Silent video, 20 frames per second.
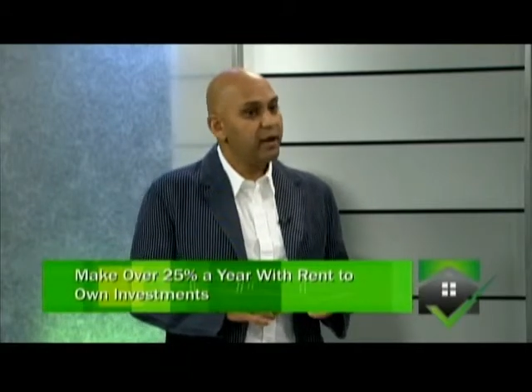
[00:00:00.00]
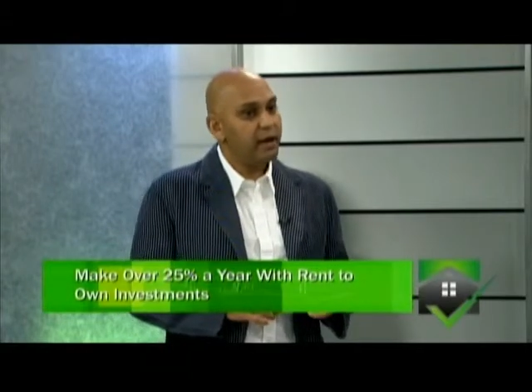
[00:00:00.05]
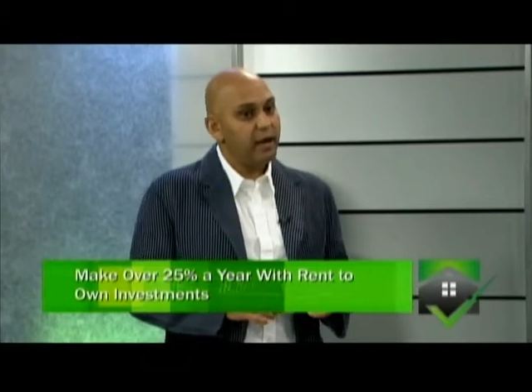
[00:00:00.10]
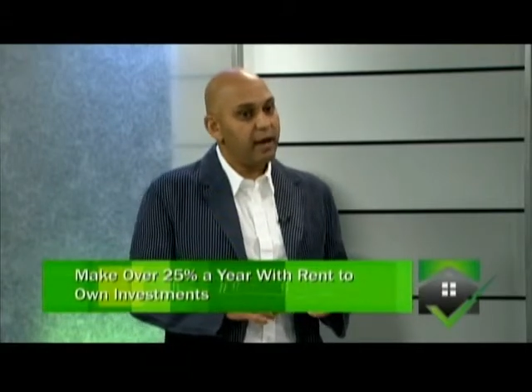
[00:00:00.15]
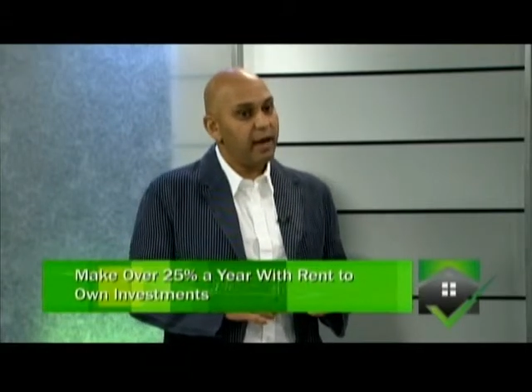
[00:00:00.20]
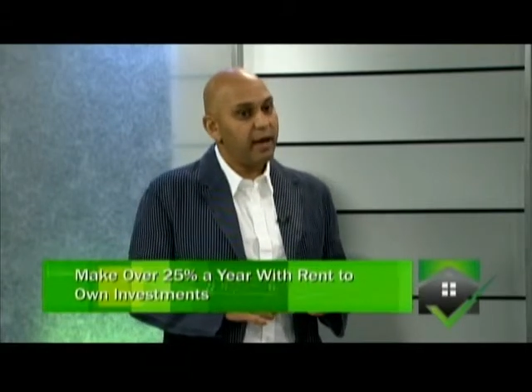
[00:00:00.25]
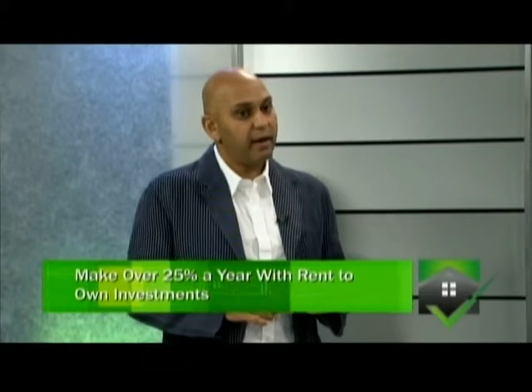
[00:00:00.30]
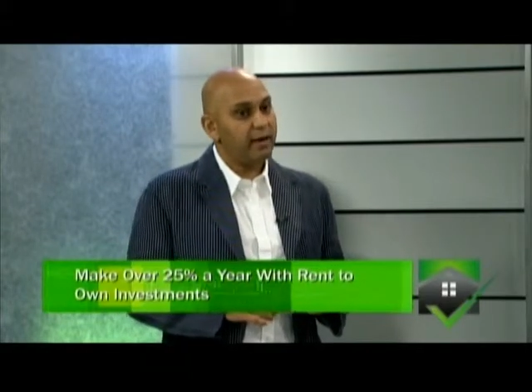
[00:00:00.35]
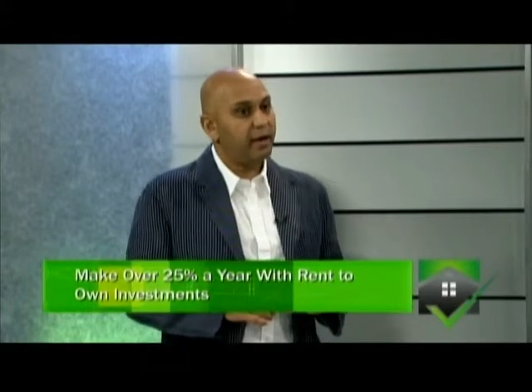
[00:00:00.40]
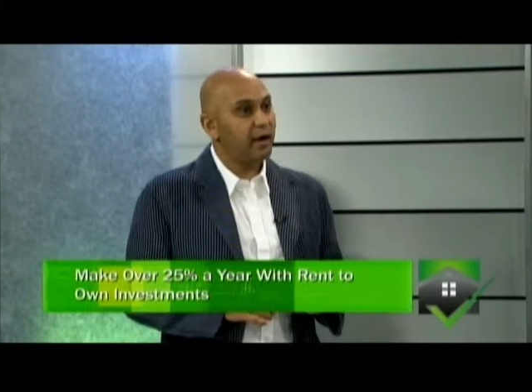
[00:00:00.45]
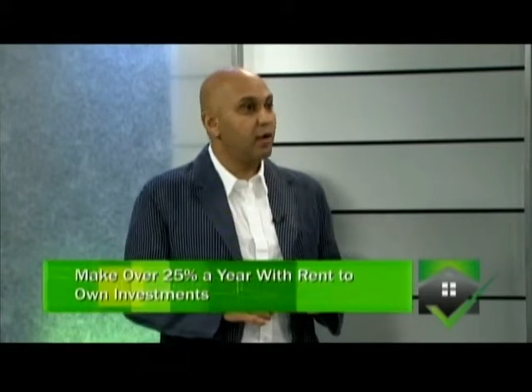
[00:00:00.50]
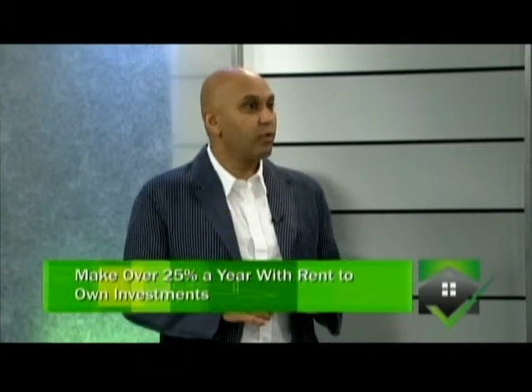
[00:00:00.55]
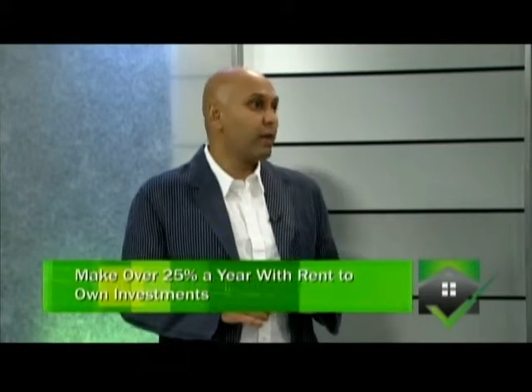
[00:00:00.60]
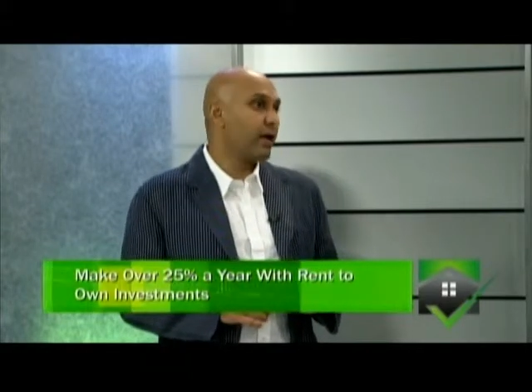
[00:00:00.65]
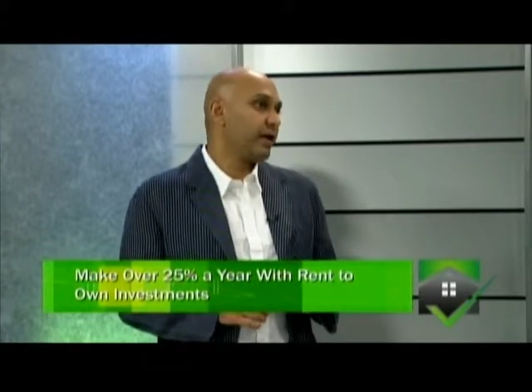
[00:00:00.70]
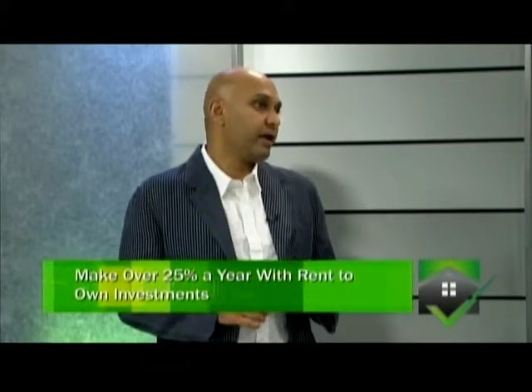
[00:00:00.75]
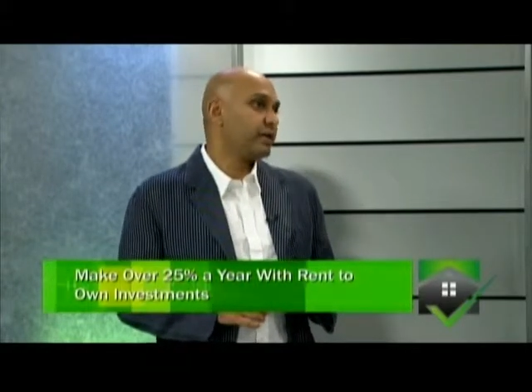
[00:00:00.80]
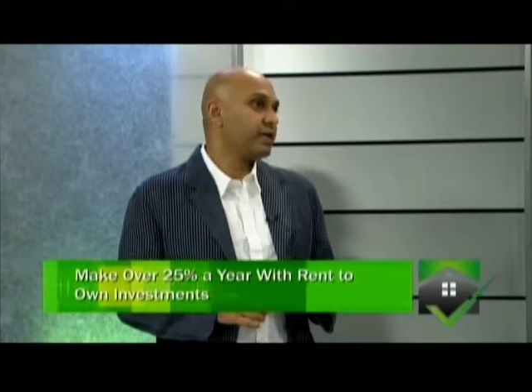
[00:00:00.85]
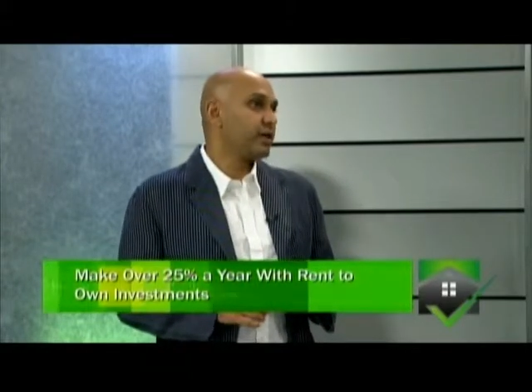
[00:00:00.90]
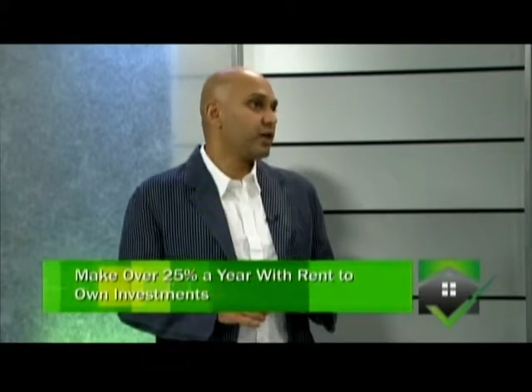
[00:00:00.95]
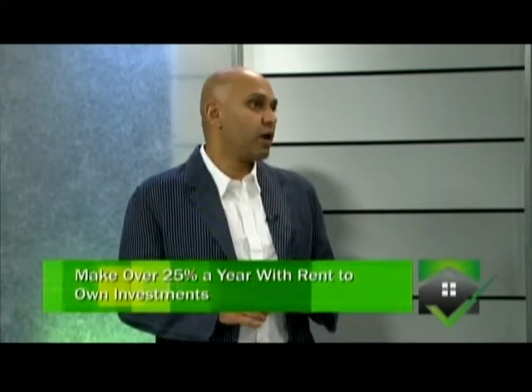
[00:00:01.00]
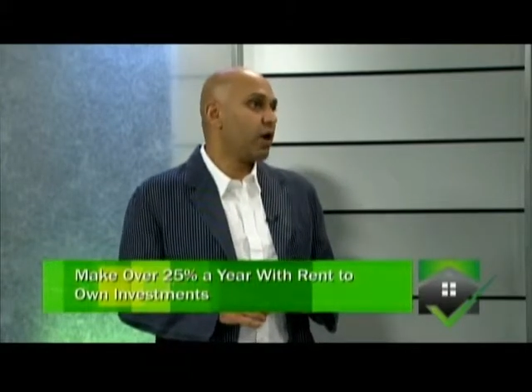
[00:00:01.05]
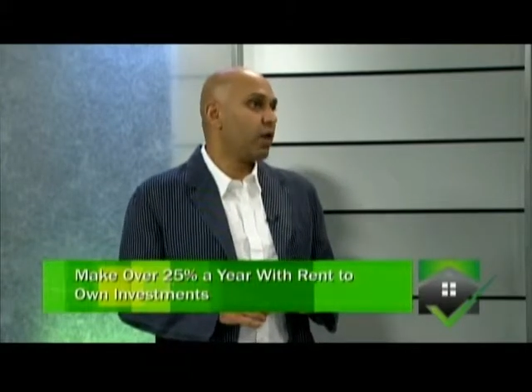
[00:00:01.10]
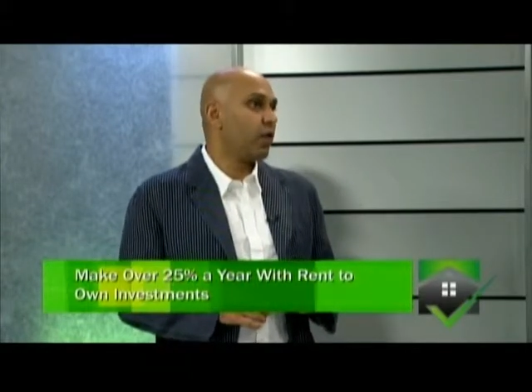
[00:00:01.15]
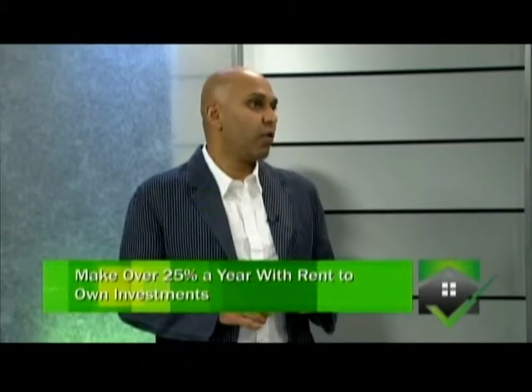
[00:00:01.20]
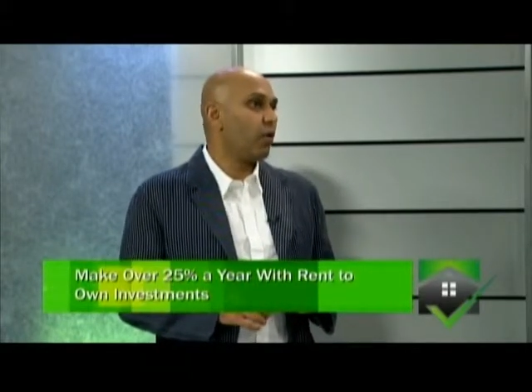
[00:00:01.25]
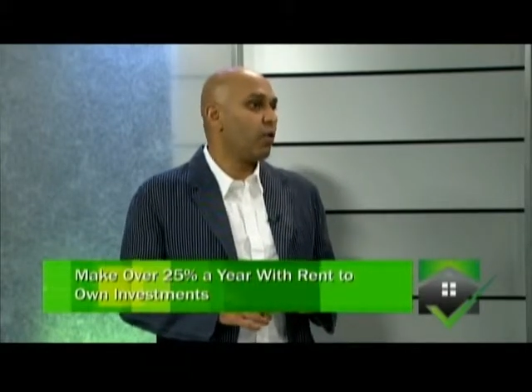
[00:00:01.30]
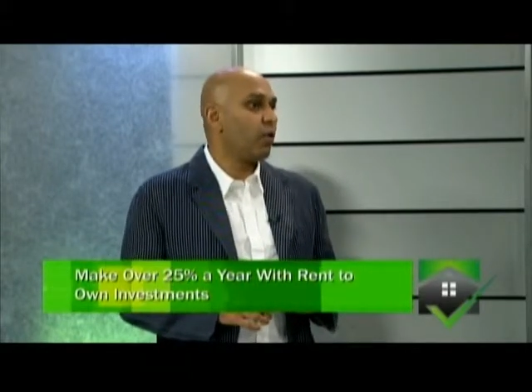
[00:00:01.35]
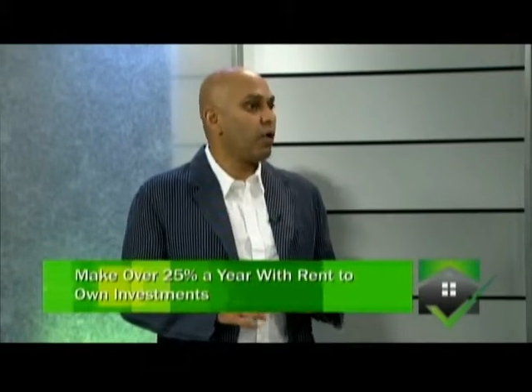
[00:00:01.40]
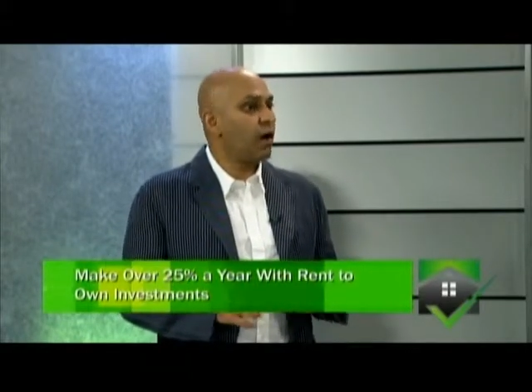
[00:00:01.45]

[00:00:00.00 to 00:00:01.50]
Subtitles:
and are ready to go?